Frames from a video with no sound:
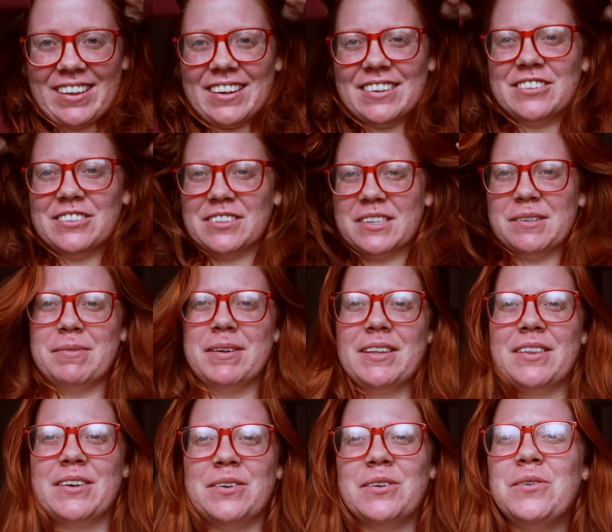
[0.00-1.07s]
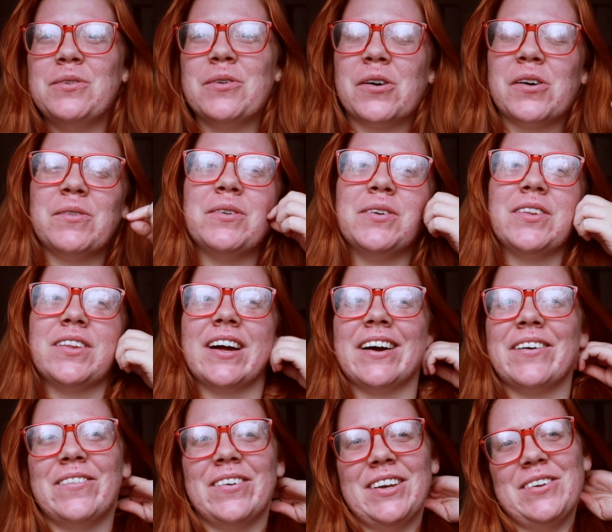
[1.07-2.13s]
think it's just going to be the new normal
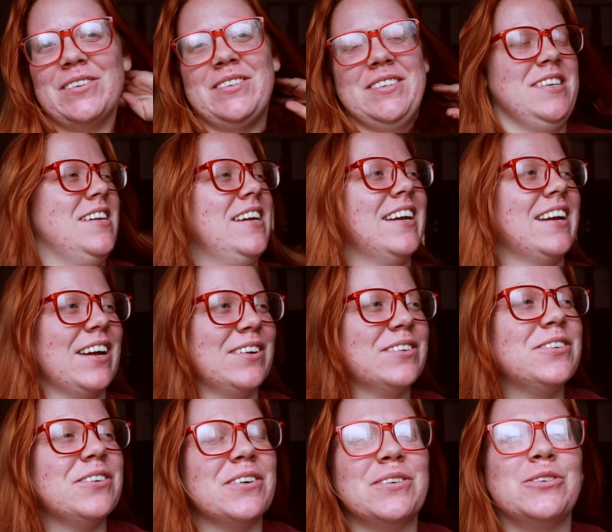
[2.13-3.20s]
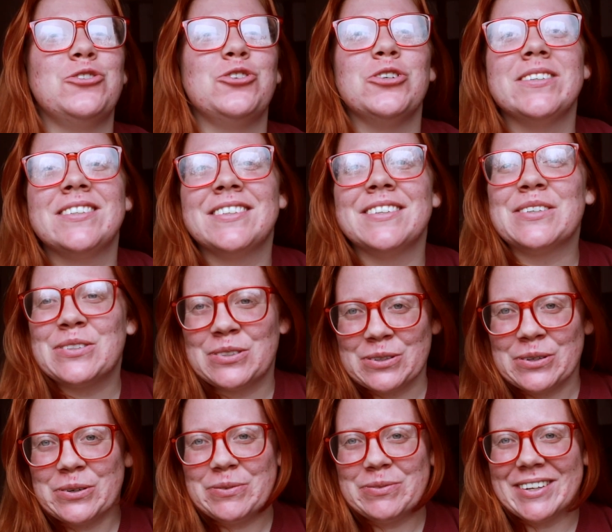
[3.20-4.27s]
that when you see an outro, just
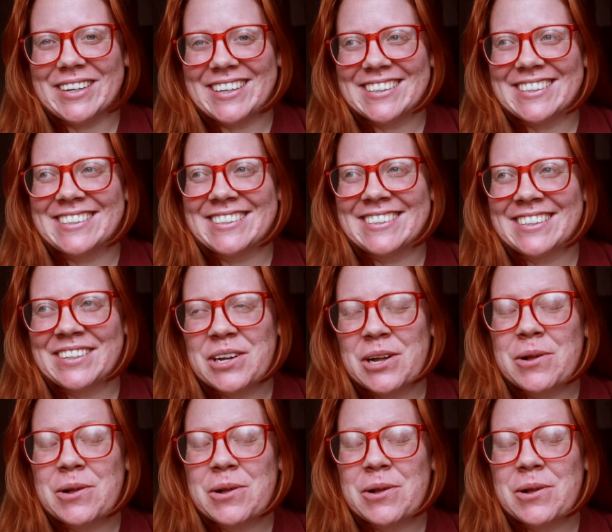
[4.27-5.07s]
assume it's